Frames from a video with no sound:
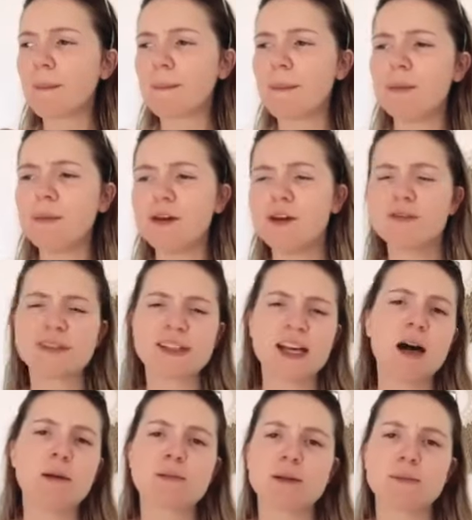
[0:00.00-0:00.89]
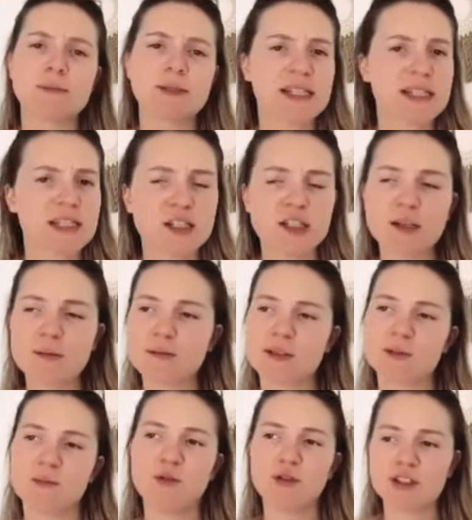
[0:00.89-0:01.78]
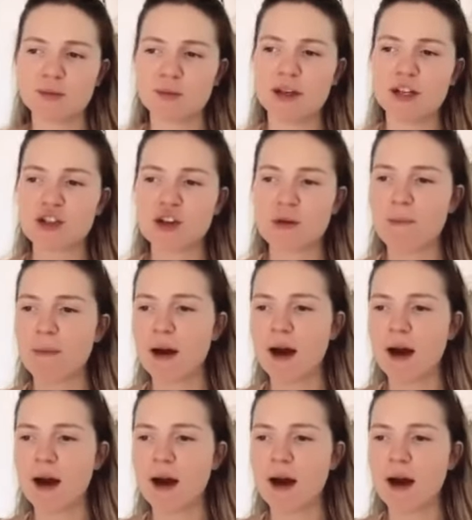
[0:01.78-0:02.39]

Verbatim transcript: Maybe you've set up some systems, some automation,